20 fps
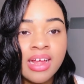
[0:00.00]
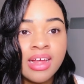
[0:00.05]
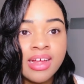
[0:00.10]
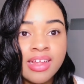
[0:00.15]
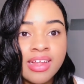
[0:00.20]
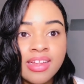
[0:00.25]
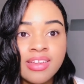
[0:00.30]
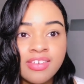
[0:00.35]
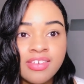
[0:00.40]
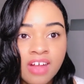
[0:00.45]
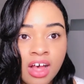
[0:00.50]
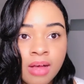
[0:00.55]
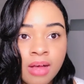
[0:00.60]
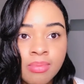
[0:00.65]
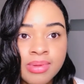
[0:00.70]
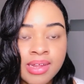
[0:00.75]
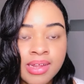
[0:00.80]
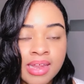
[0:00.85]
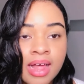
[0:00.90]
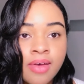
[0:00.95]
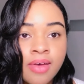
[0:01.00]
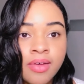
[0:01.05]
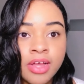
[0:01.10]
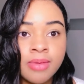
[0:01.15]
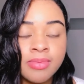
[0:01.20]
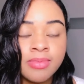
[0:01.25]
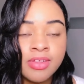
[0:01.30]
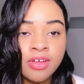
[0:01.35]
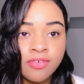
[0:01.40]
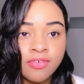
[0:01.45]
His job was allowing
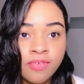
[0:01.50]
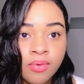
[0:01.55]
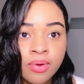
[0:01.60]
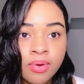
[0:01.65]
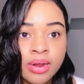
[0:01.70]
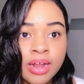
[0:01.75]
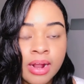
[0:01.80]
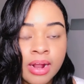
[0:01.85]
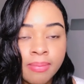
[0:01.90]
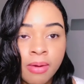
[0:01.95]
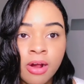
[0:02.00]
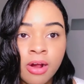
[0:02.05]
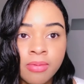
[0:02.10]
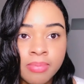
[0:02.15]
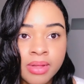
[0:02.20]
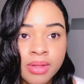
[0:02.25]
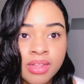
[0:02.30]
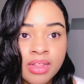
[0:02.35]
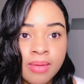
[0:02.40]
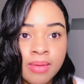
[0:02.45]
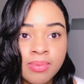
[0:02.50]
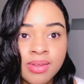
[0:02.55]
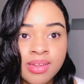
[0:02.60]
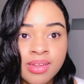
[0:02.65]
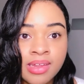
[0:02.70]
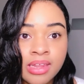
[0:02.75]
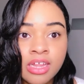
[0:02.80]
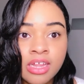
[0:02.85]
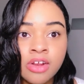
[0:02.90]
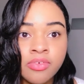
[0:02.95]
him to afford an apartment that
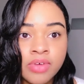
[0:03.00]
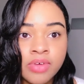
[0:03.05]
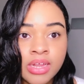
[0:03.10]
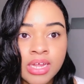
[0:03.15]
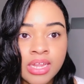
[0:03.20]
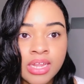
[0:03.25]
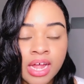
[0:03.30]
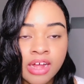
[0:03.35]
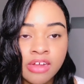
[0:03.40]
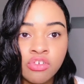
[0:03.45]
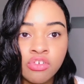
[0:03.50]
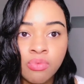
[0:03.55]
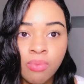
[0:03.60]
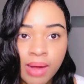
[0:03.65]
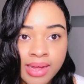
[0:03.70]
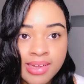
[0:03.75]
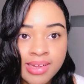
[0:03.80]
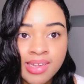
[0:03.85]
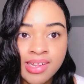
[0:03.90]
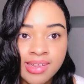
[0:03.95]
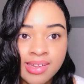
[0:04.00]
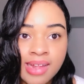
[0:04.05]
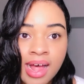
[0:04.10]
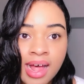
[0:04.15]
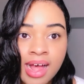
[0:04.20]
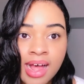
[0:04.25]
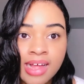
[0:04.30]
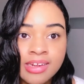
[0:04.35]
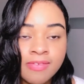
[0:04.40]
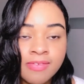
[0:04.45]
was literally like twice the
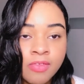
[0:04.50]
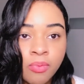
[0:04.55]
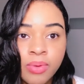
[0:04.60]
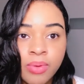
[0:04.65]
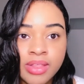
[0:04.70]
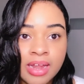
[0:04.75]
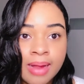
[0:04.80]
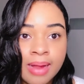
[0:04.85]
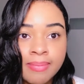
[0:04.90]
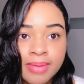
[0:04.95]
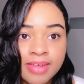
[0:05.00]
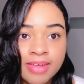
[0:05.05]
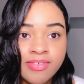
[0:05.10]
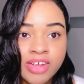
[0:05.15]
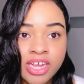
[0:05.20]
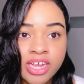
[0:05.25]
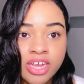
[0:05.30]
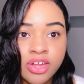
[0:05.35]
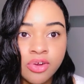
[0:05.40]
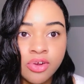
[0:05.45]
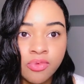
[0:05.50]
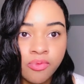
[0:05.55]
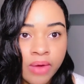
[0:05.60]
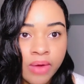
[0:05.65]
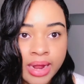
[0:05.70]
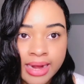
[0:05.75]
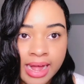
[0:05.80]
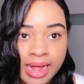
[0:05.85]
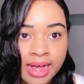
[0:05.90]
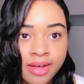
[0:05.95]
size of the one that I'm living in
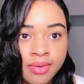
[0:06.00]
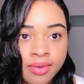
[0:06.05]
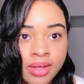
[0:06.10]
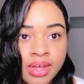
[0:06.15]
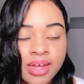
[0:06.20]
right now.